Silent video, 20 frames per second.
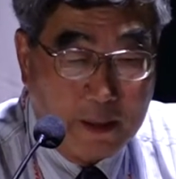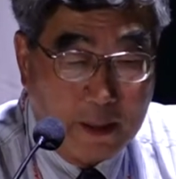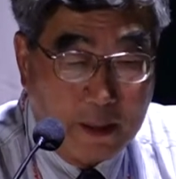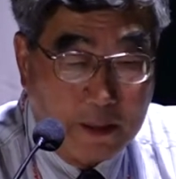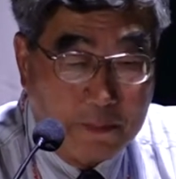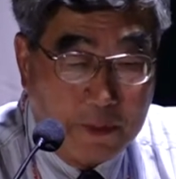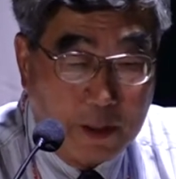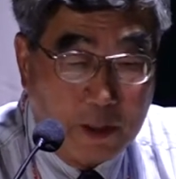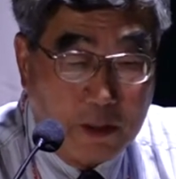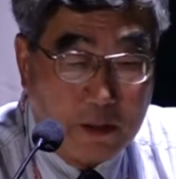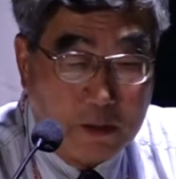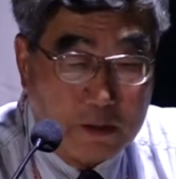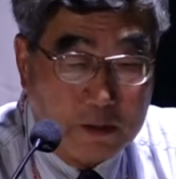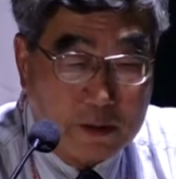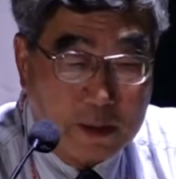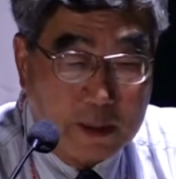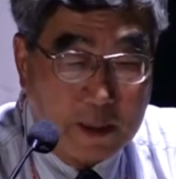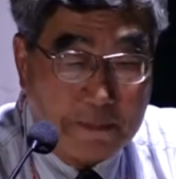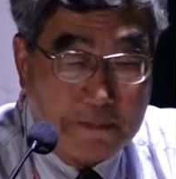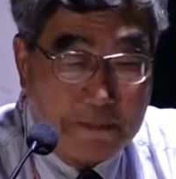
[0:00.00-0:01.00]
Because
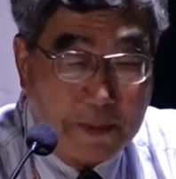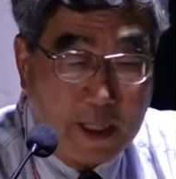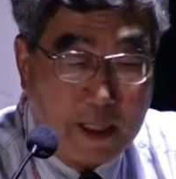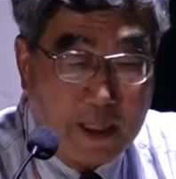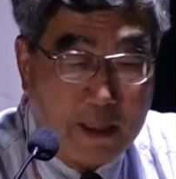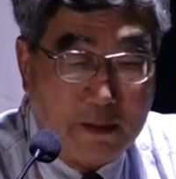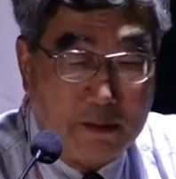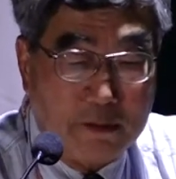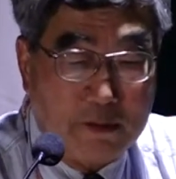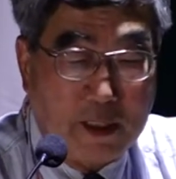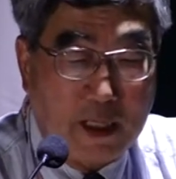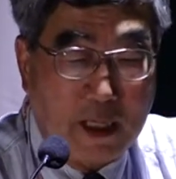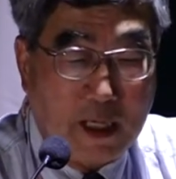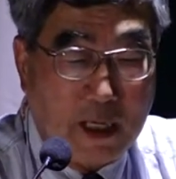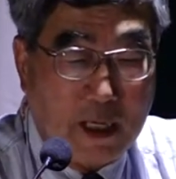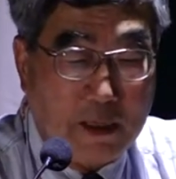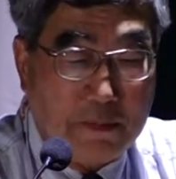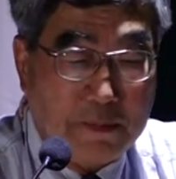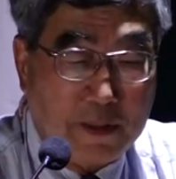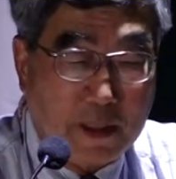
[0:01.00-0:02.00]
Japan, we are
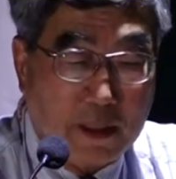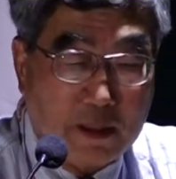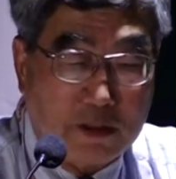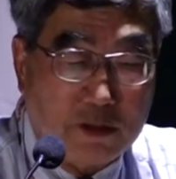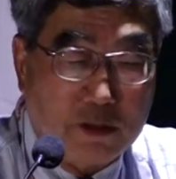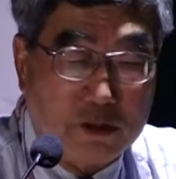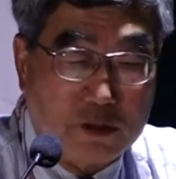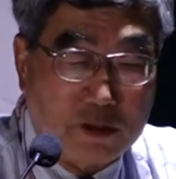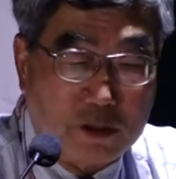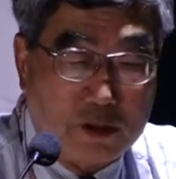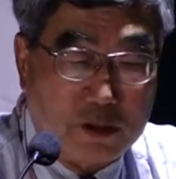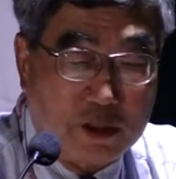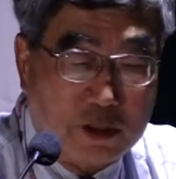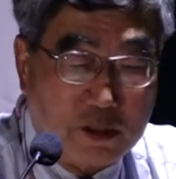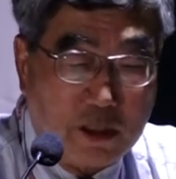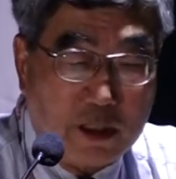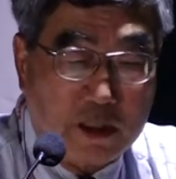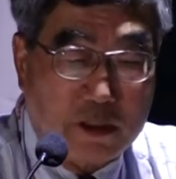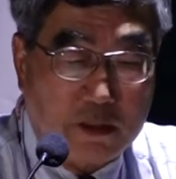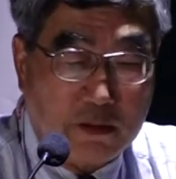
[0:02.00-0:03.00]
having a good
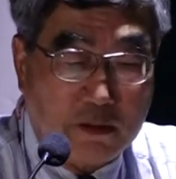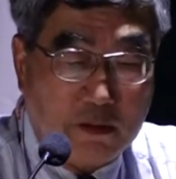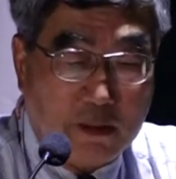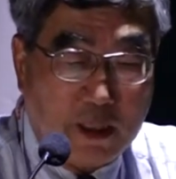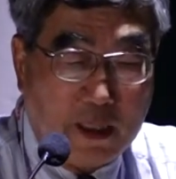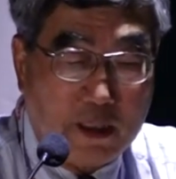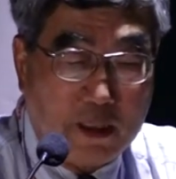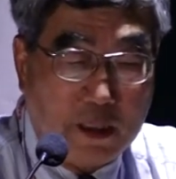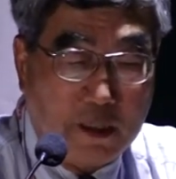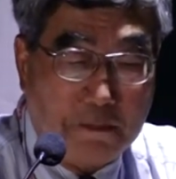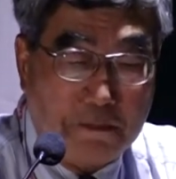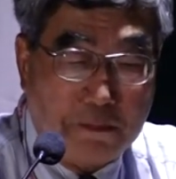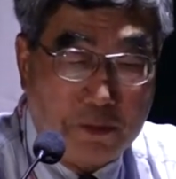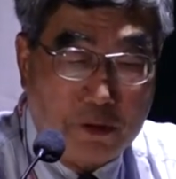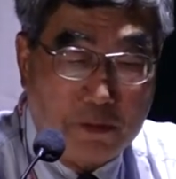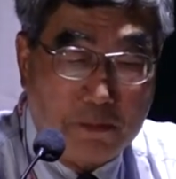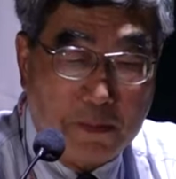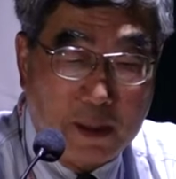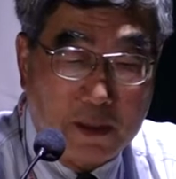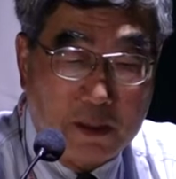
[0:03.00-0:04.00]
situation and
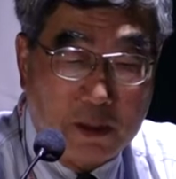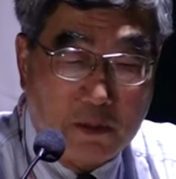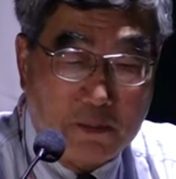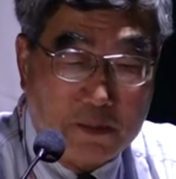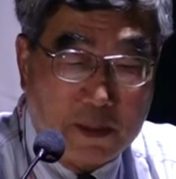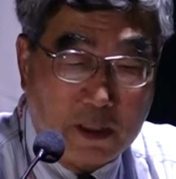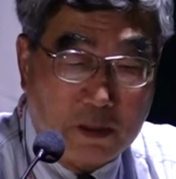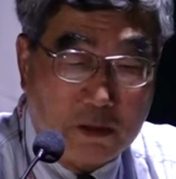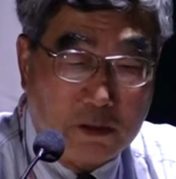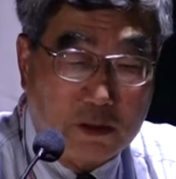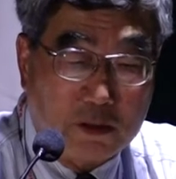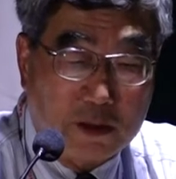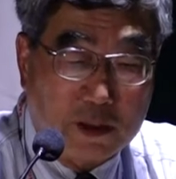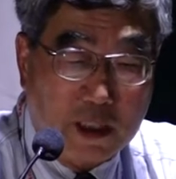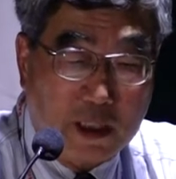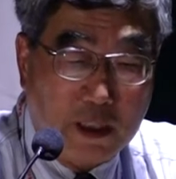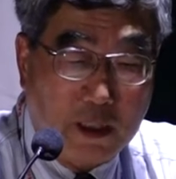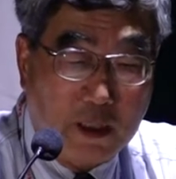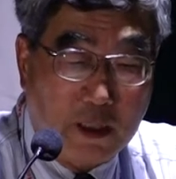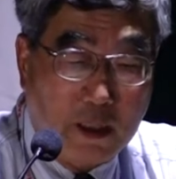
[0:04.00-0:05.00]
improvement of technology